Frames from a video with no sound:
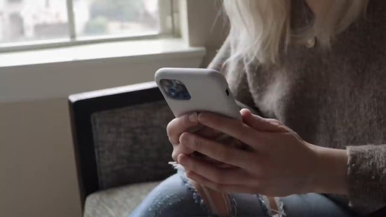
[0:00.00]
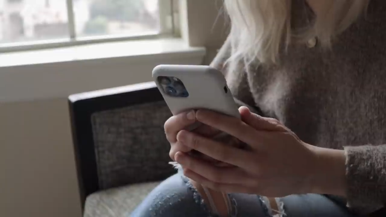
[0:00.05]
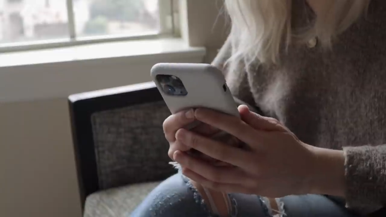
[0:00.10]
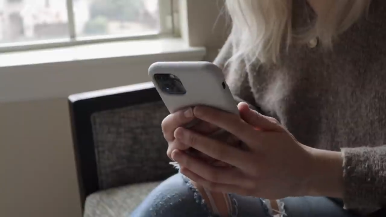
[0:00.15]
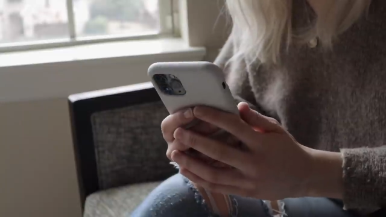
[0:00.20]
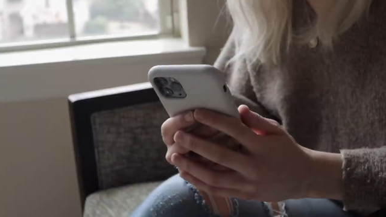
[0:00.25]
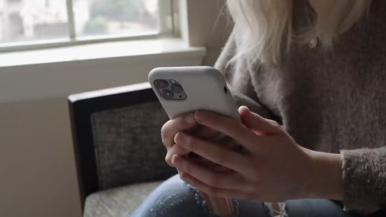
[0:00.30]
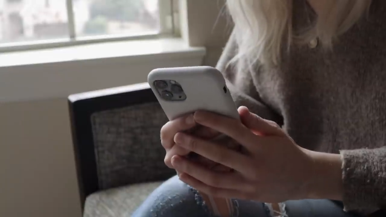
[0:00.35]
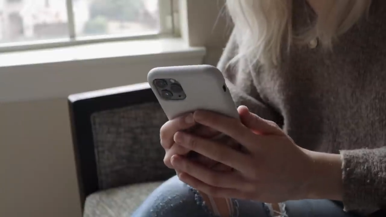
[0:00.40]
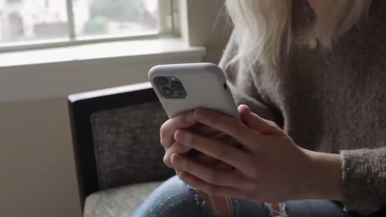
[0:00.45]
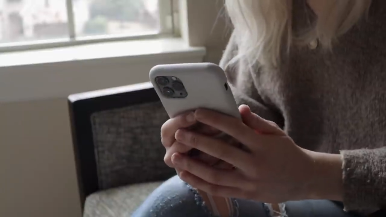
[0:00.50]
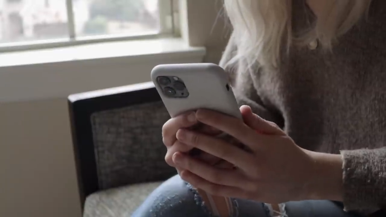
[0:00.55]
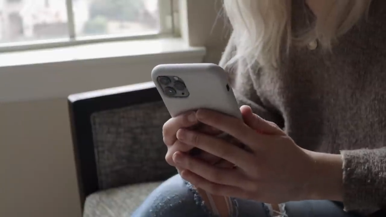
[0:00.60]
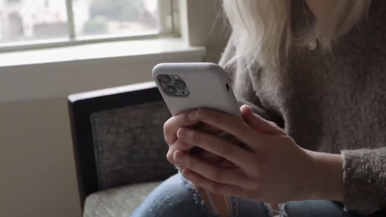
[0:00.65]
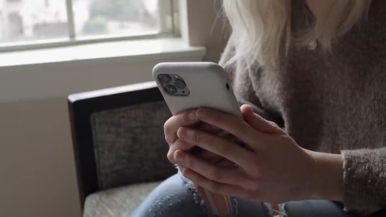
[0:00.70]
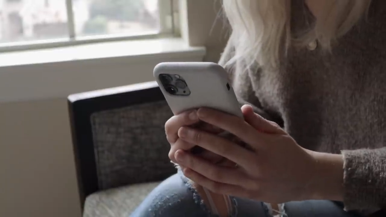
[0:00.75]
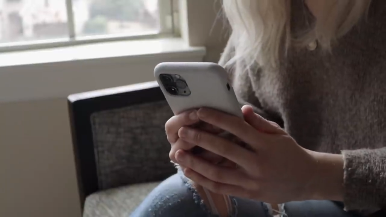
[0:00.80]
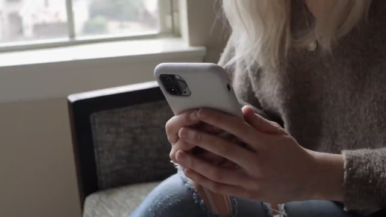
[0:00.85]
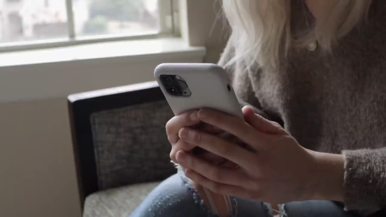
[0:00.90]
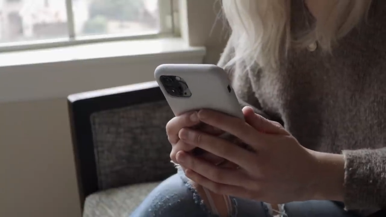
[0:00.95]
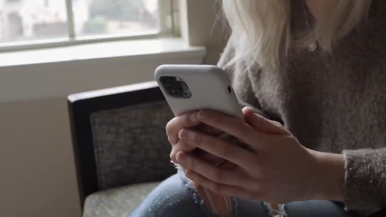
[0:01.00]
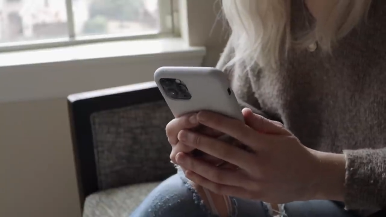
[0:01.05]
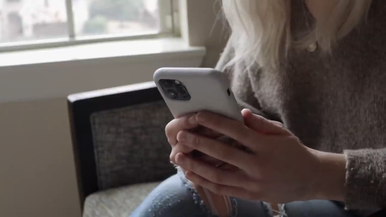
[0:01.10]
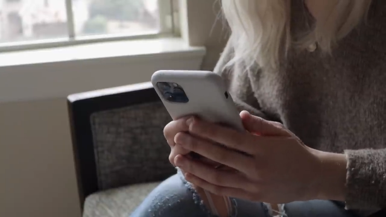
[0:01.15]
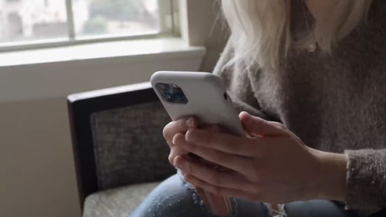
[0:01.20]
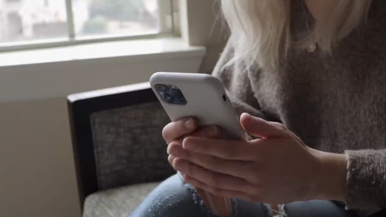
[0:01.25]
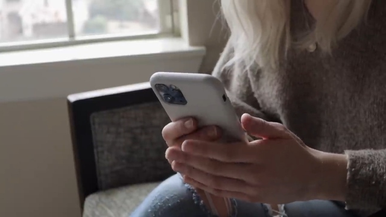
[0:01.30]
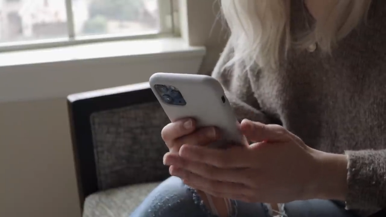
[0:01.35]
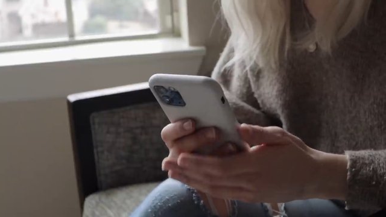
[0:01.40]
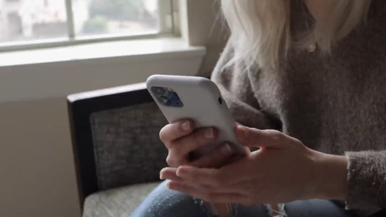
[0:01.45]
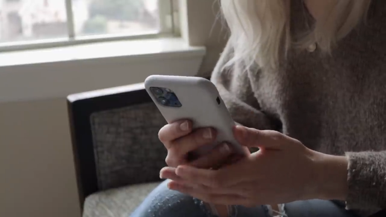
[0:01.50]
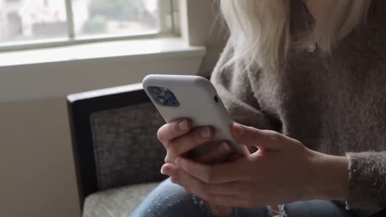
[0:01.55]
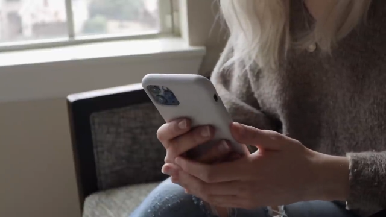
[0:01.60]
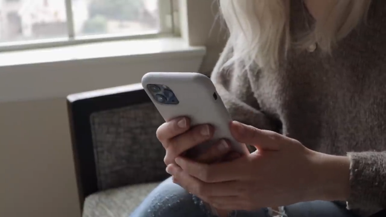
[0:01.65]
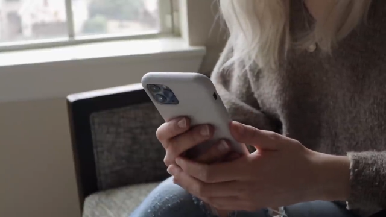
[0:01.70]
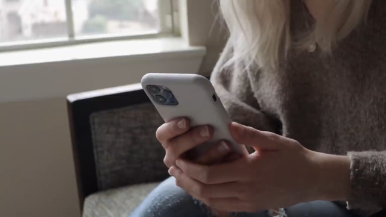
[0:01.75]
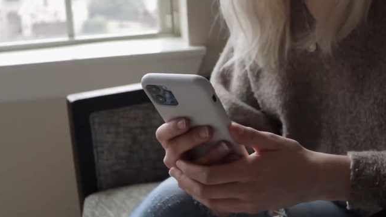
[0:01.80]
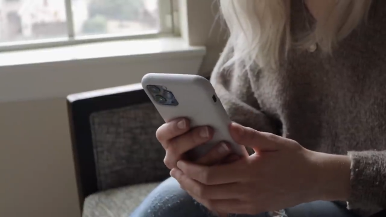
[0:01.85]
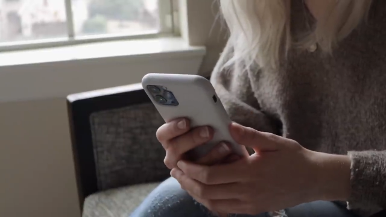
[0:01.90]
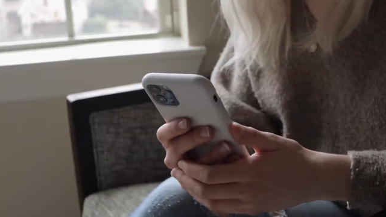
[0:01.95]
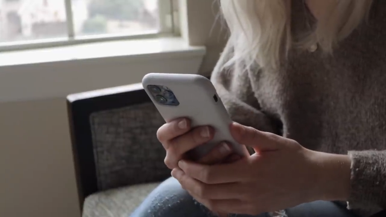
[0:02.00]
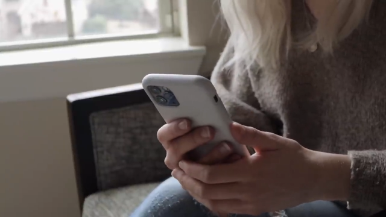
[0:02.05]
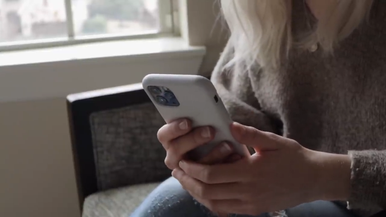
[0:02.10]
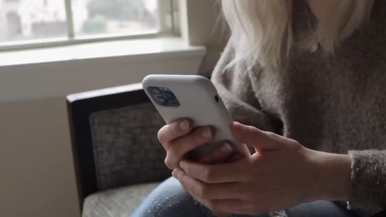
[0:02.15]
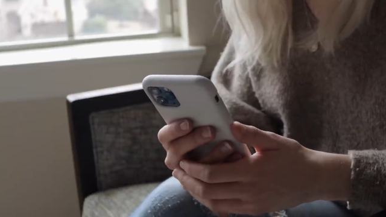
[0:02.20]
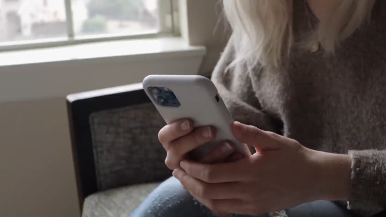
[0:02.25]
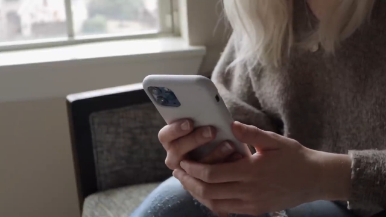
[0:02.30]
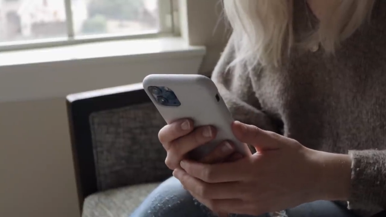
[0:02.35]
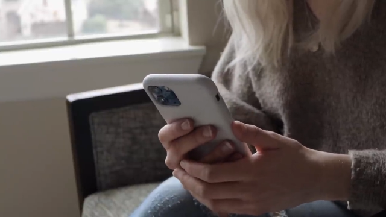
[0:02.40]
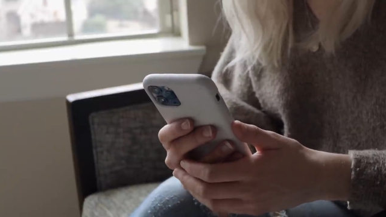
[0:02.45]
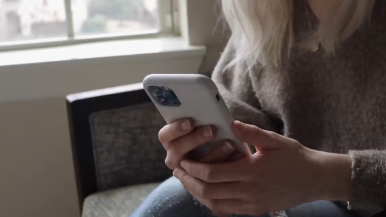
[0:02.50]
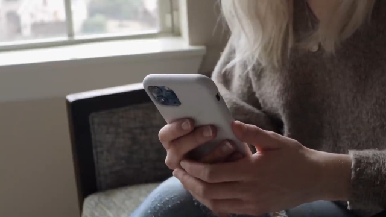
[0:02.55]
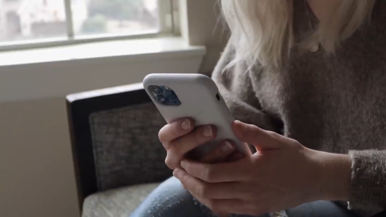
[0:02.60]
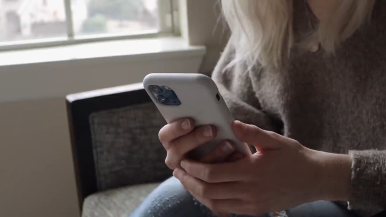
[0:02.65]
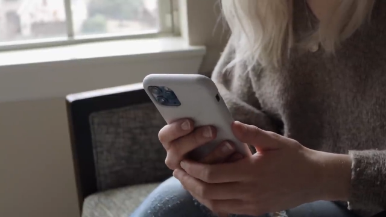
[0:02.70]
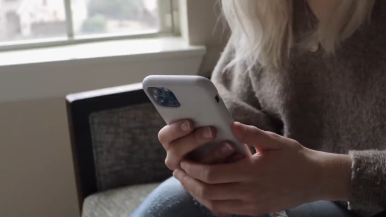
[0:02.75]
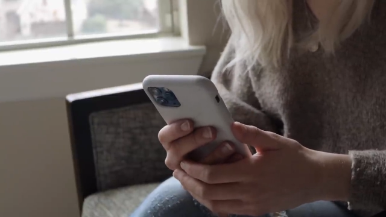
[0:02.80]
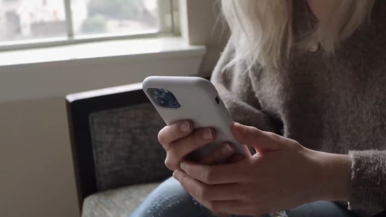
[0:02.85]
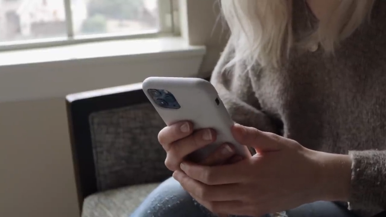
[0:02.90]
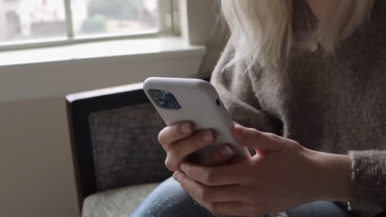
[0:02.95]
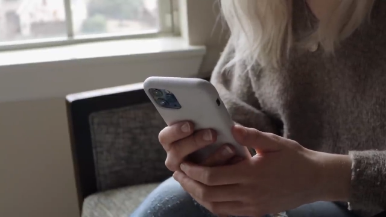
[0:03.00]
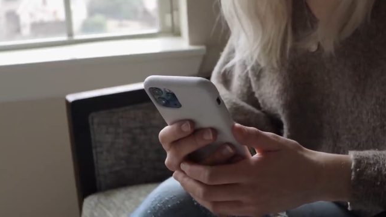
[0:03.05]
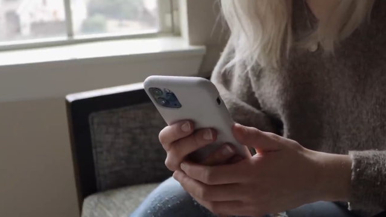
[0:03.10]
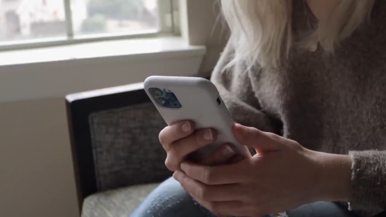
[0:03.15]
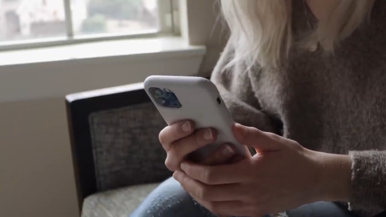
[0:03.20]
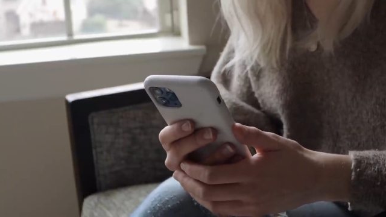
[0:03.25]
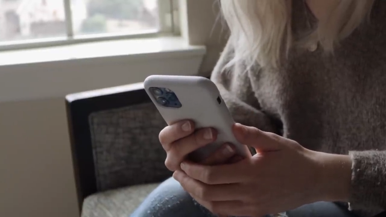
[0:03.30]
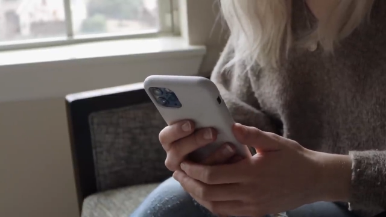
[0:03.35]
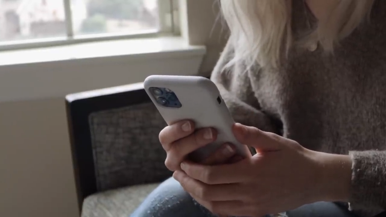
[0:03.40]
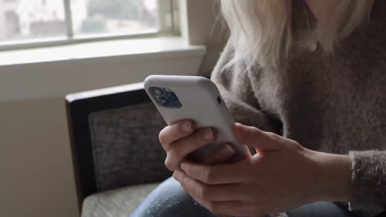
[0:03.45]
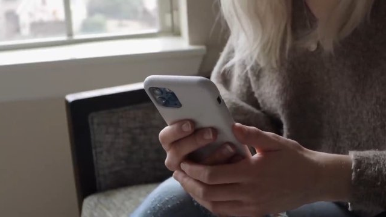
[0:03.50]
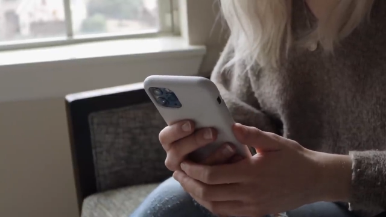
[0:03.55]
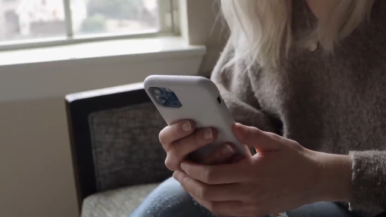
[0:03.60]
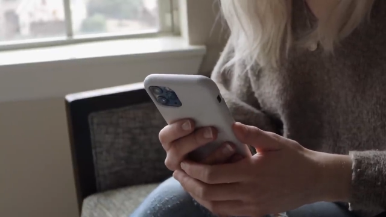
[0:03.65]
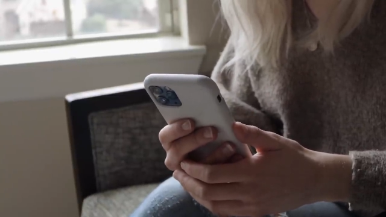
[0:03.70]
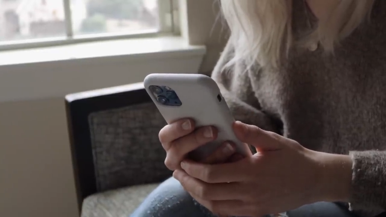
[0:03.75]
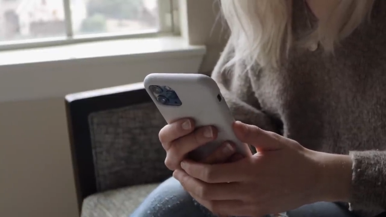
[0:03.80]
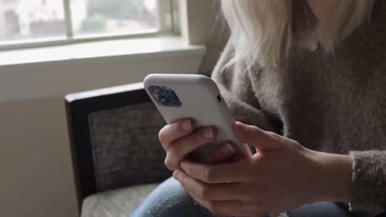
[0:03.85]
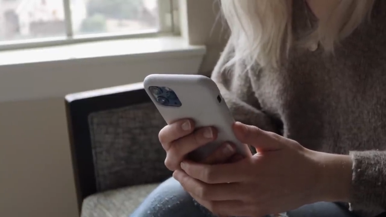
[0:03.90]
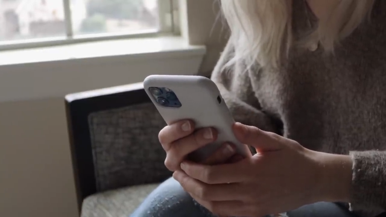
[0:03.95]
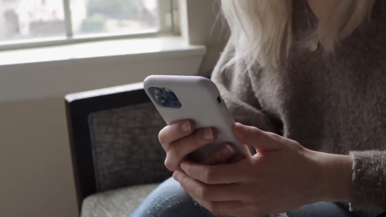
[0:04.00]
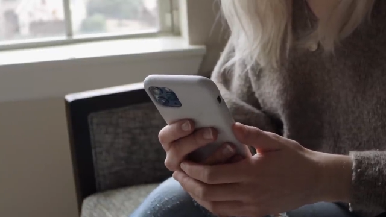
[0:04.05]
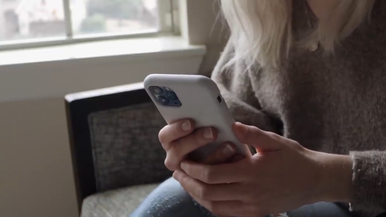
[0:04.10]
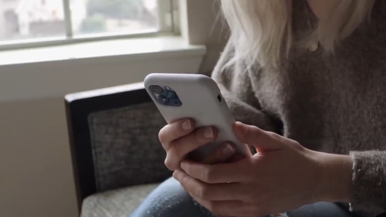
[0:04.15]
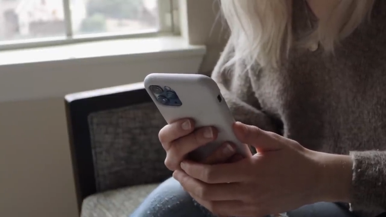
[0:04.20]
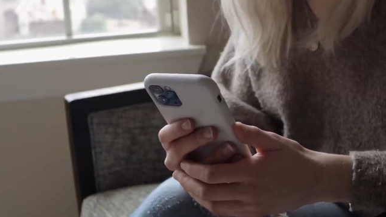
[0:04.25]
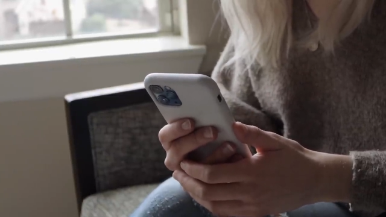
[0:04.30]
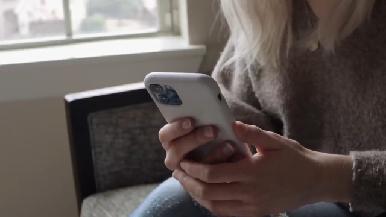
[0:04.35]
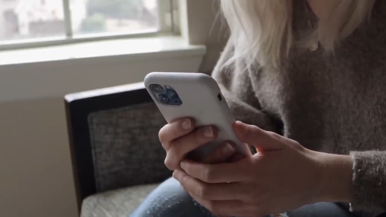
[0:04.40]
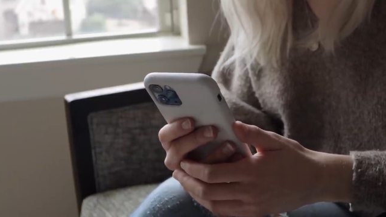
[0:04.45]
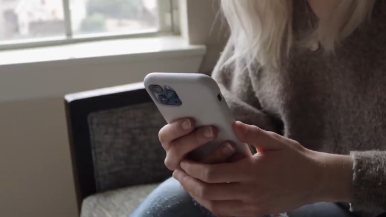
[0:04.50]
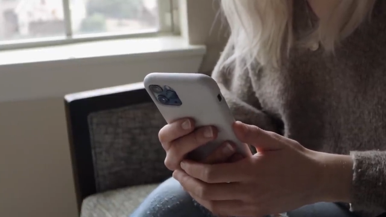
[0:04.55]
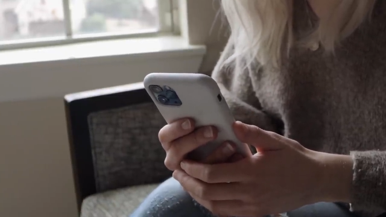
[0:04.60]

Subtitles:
Nobody's mouth can be seen.